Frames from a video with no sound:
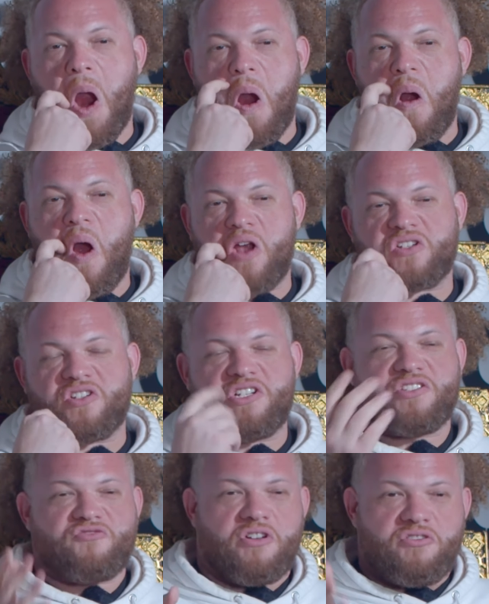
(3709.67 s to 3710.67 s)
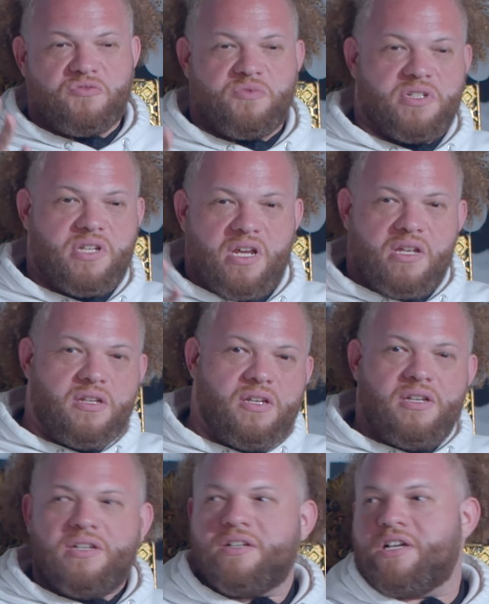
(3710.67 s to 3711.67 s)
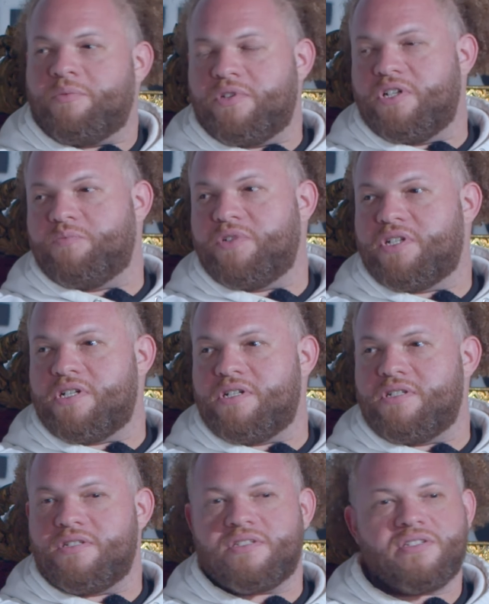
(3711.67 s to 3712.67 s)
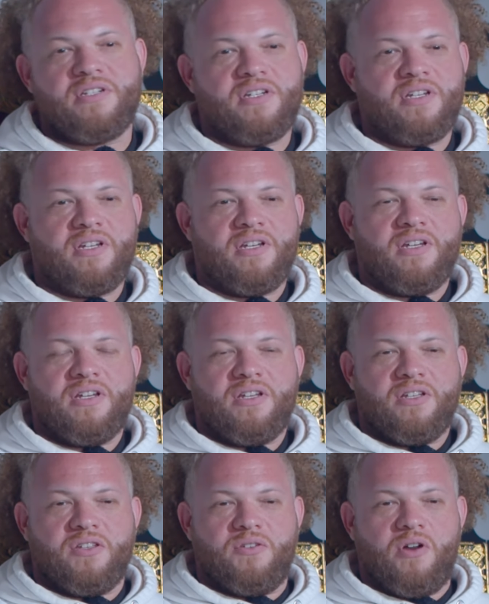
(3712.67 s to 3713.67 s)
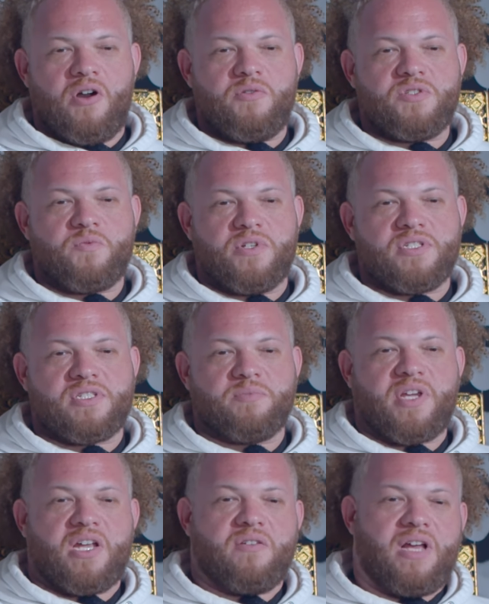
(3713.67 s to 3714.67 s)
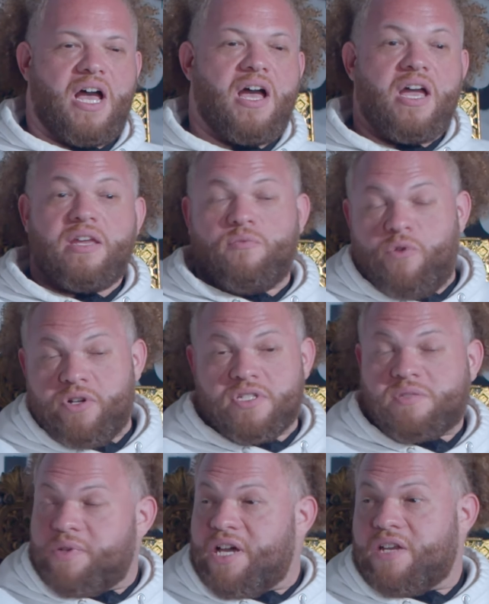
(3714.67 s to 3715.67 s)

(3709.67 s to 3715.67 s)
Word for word: I, I, I struggled with that coming up because you always wanted some kind of. I wanted some